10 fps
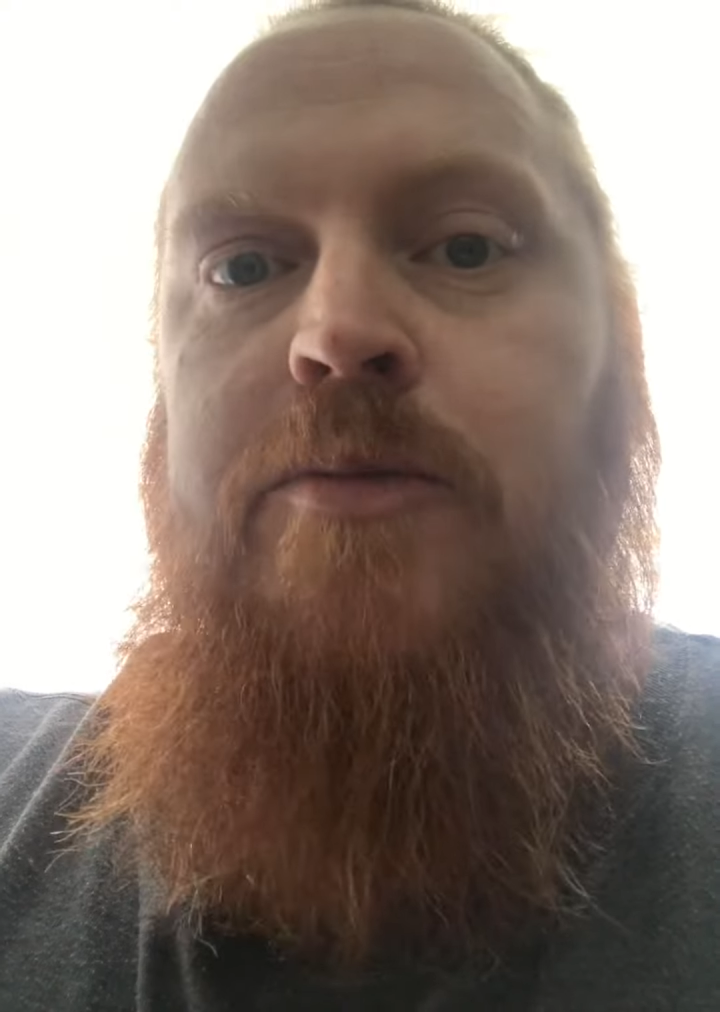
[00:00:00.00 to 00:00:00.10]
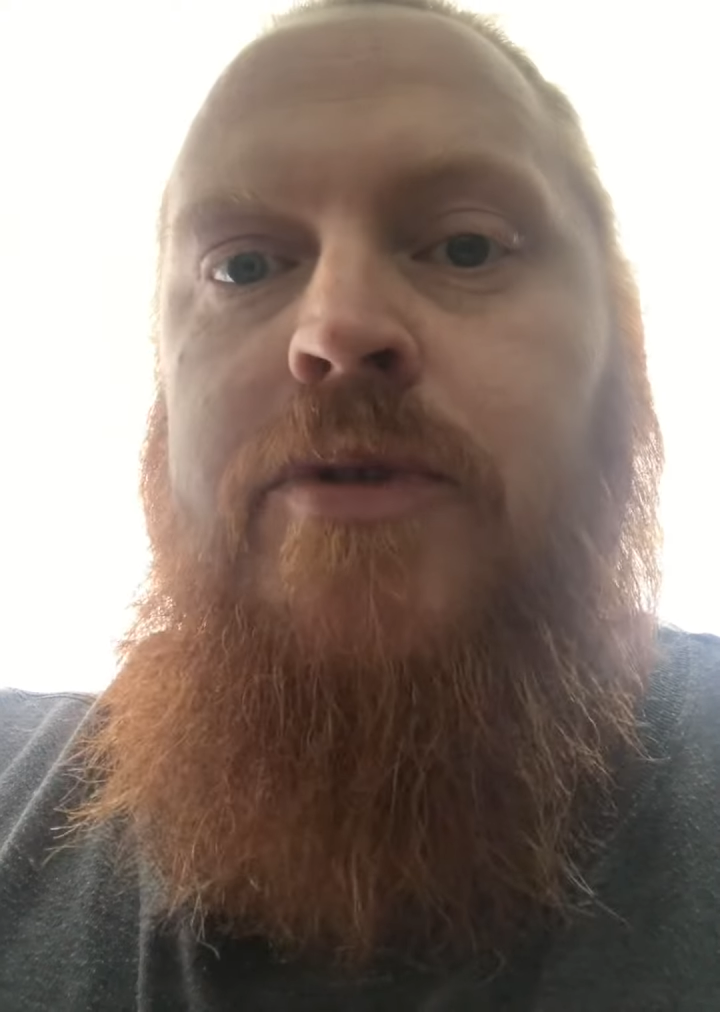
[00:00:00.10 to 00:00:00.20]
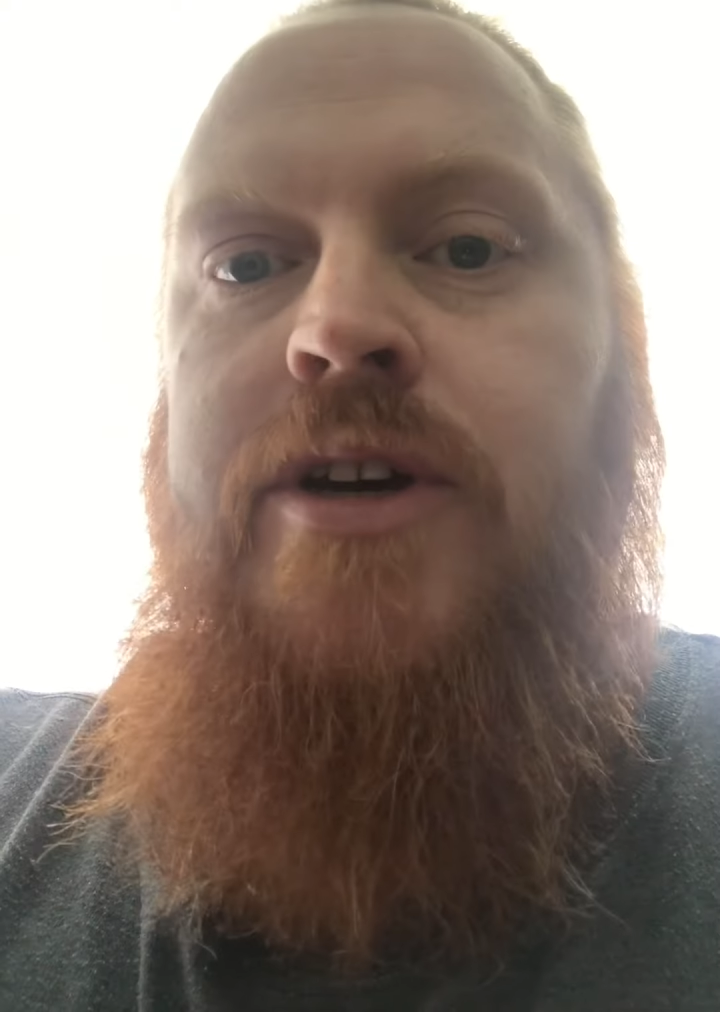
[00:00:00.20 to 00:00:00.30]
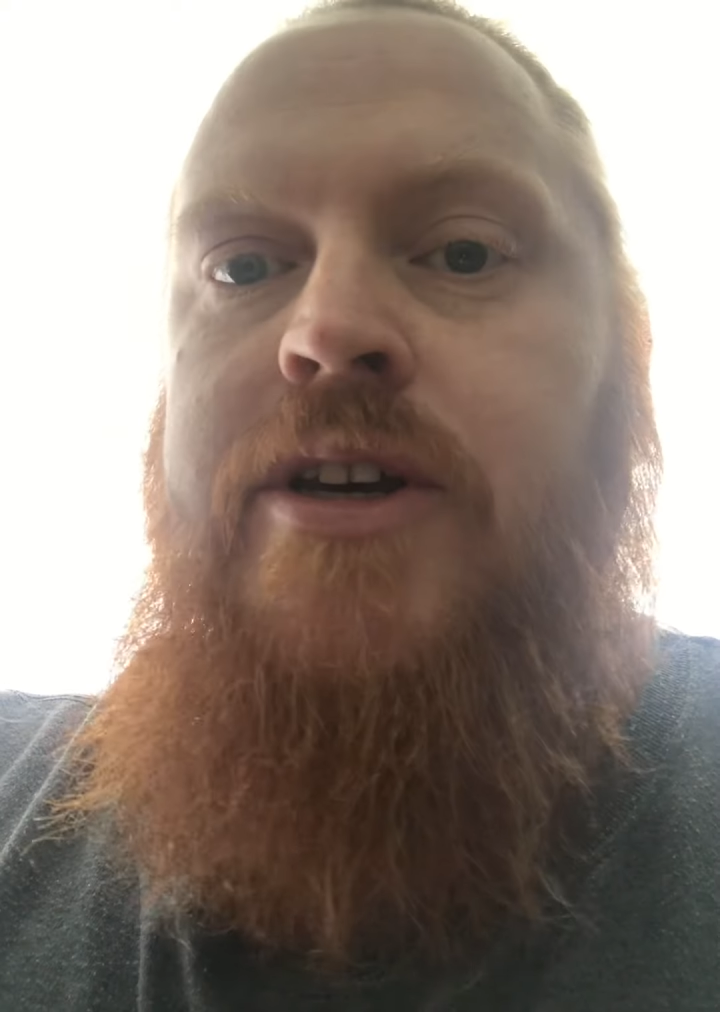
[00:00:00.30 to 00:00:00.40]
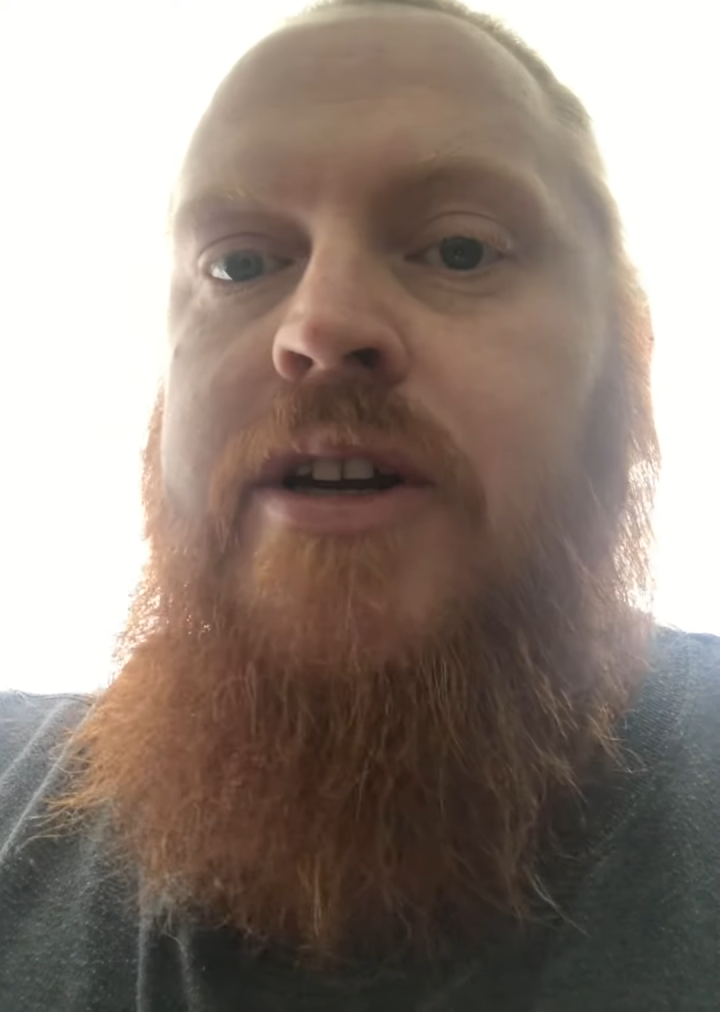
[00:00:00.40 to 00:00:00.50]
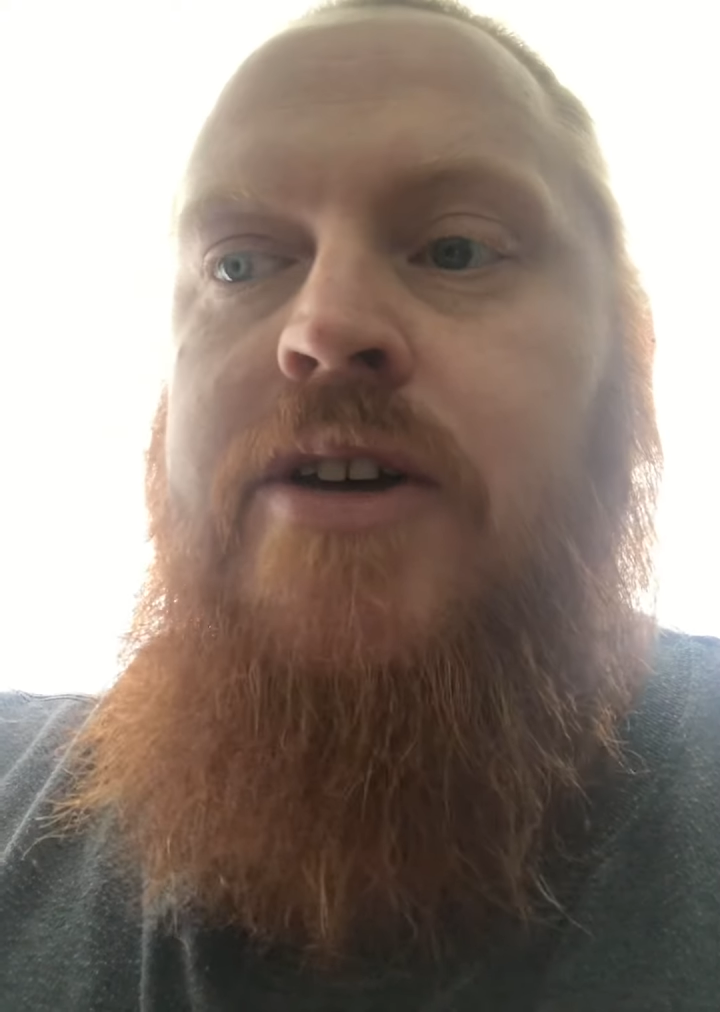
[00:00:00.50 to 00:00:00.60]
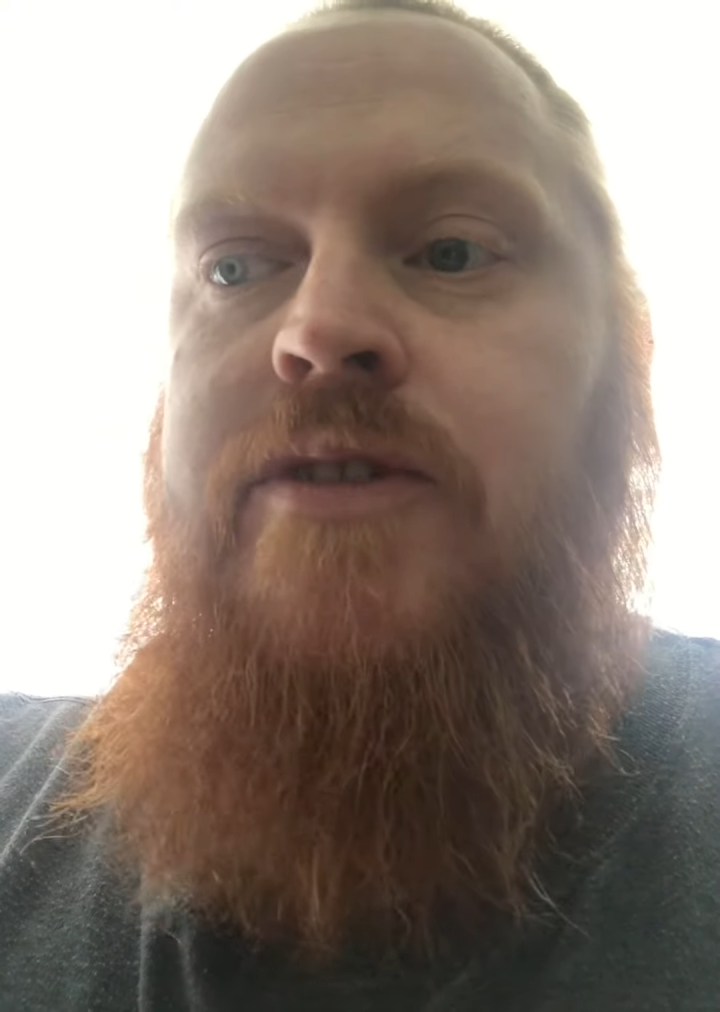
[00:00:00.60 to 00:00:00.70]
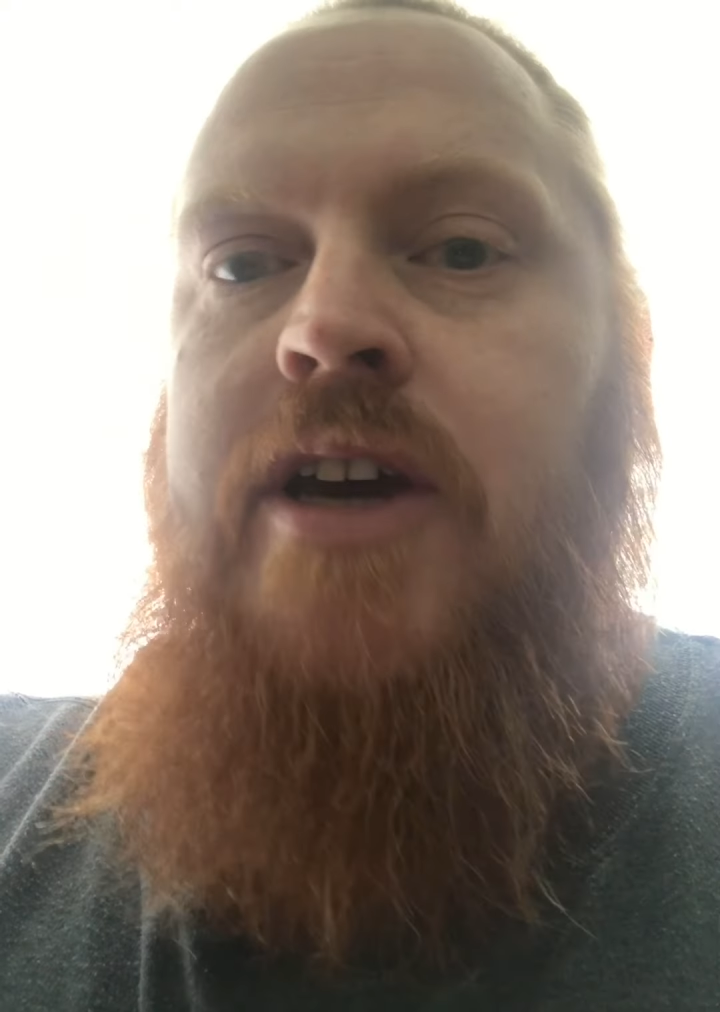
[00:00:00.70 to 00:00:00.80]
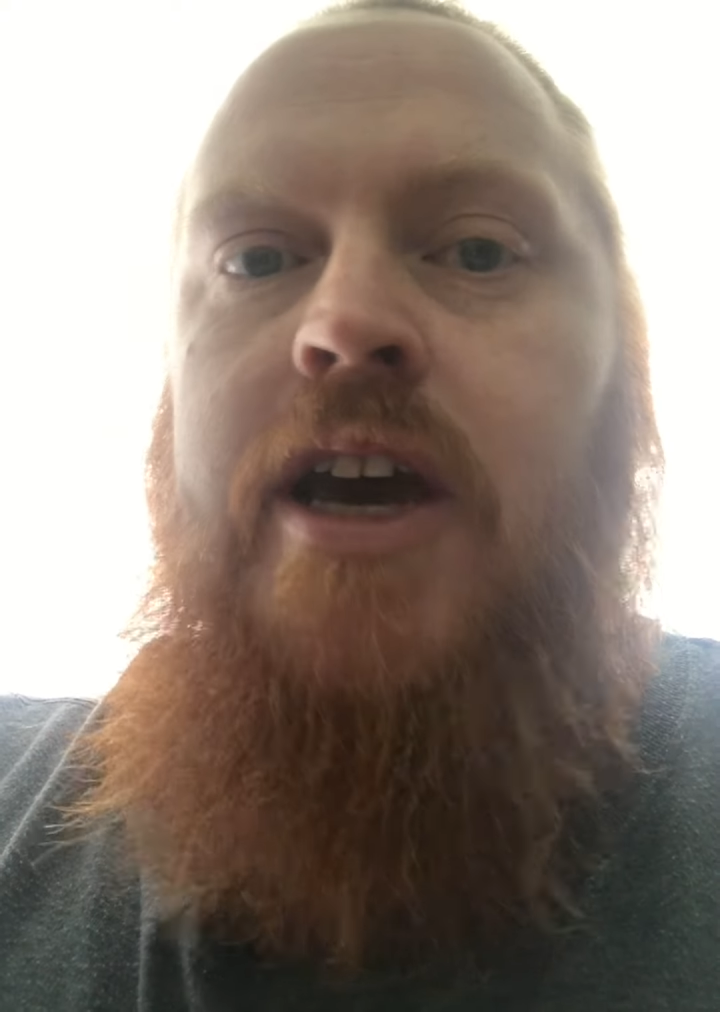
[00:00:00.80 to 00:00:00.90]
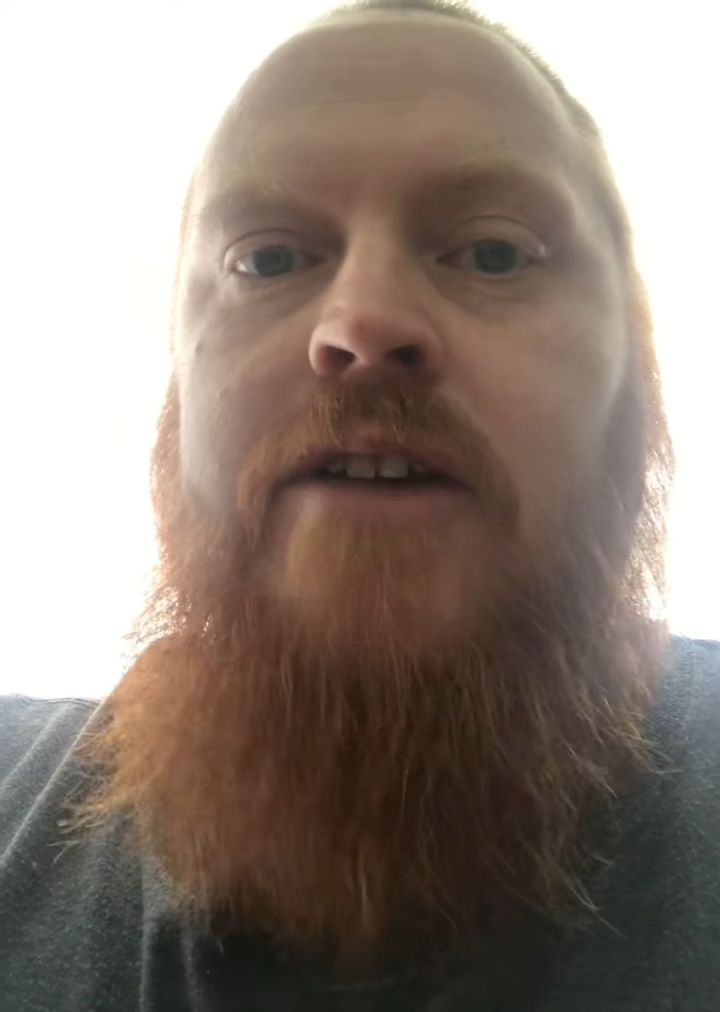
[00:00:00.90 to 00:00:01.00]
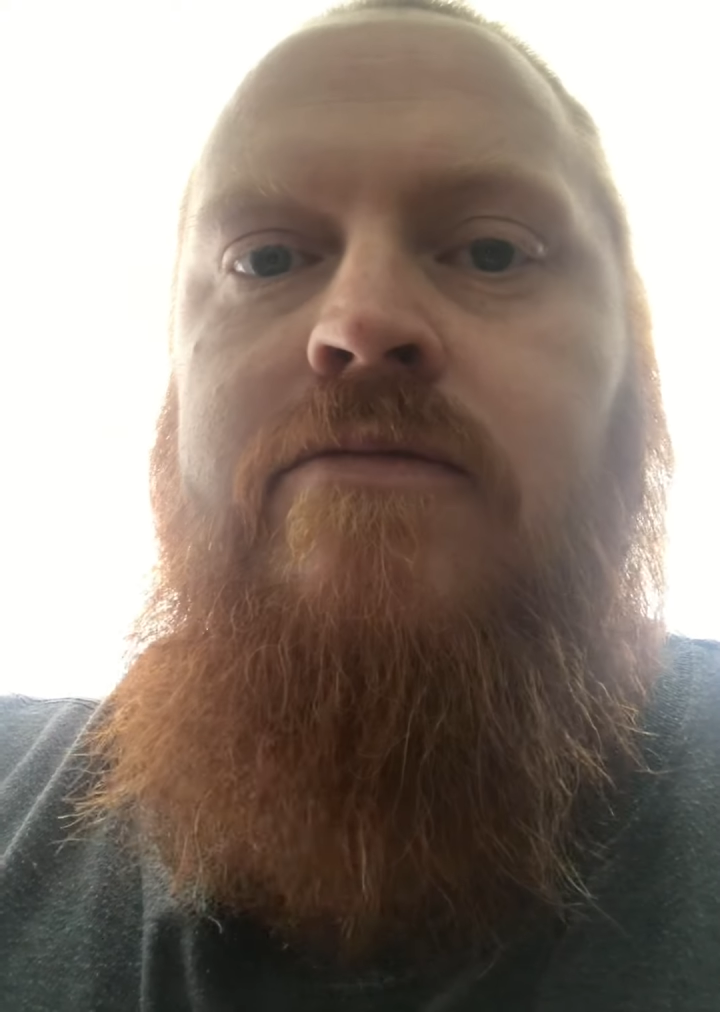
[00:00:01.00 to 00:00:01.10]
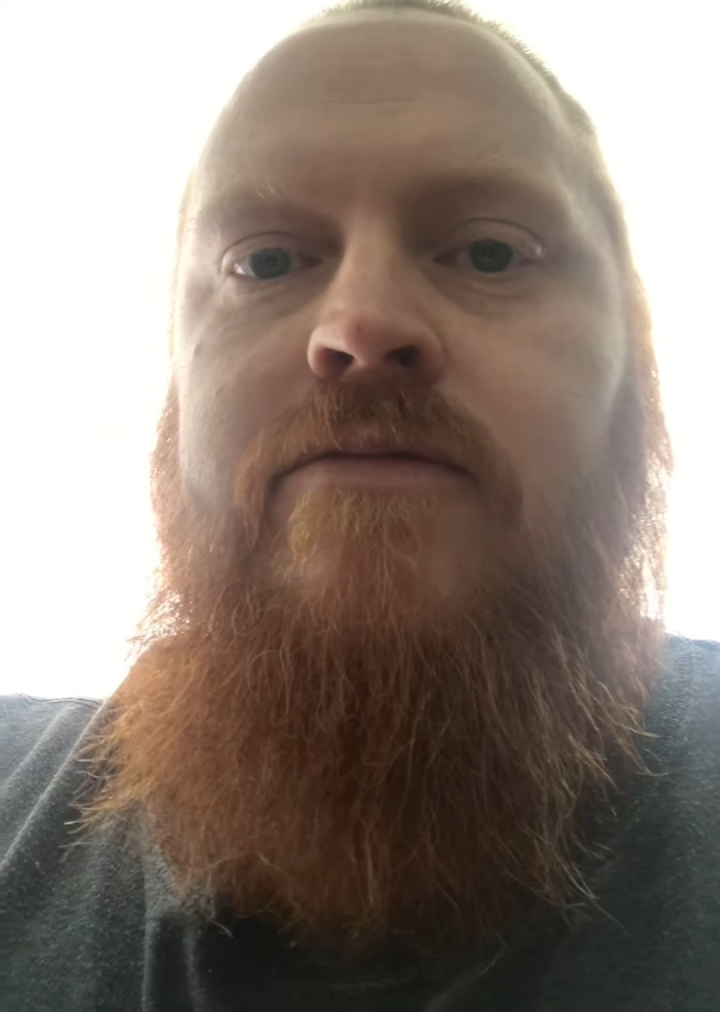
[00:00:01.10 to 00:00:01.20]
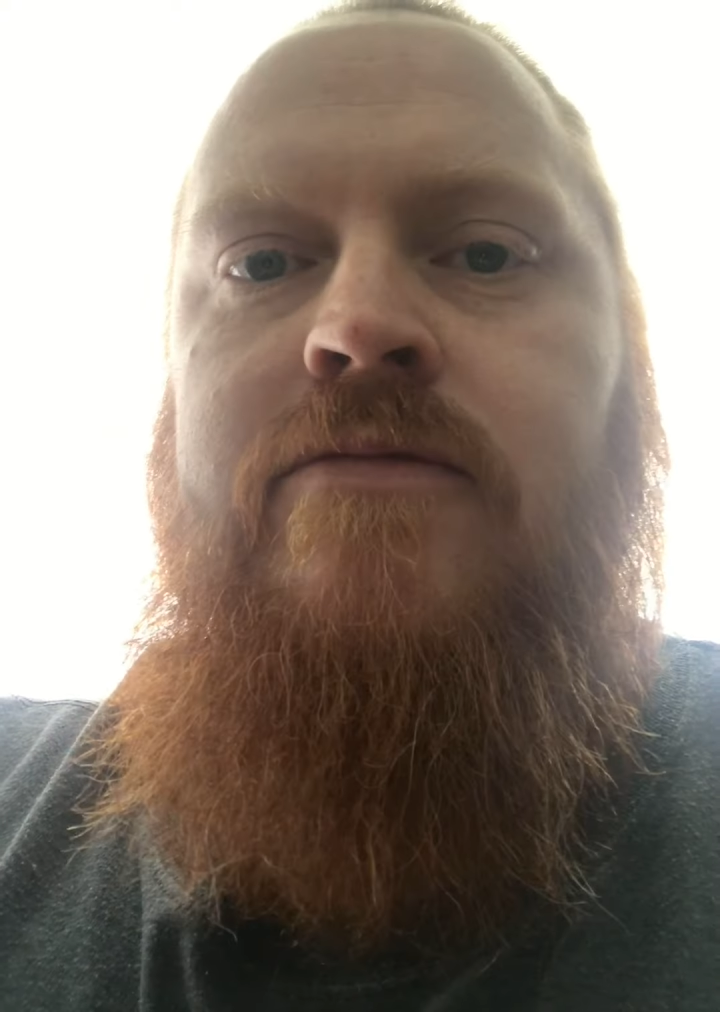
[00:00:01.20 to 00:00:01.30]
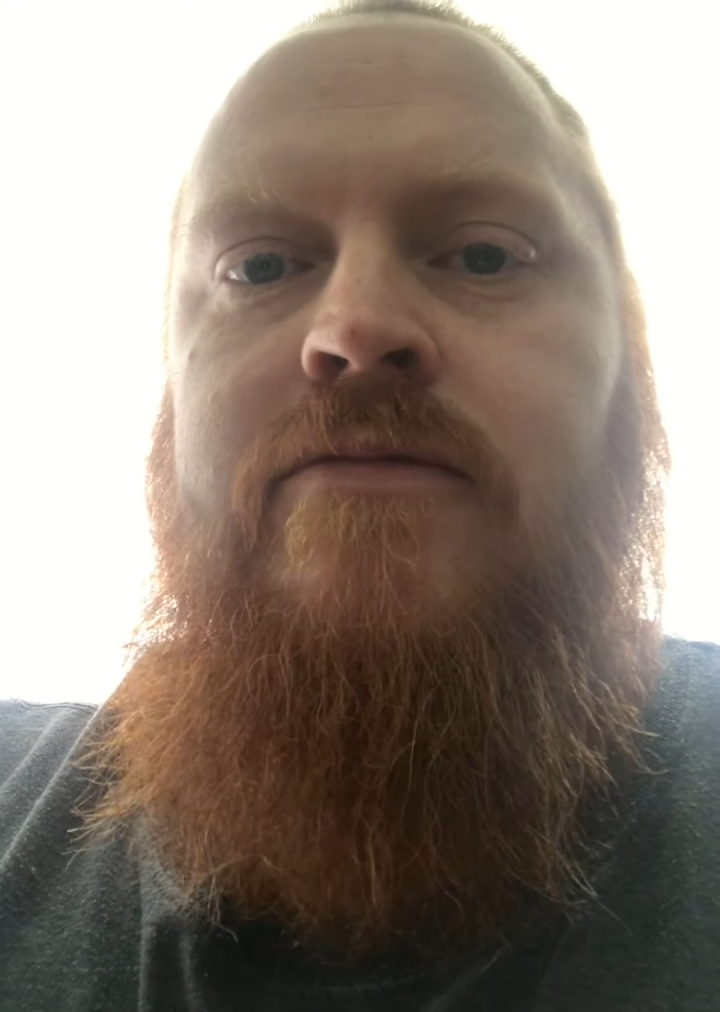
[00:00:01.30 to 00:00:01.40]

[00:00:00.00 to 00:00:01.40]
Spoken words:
plain out the gate,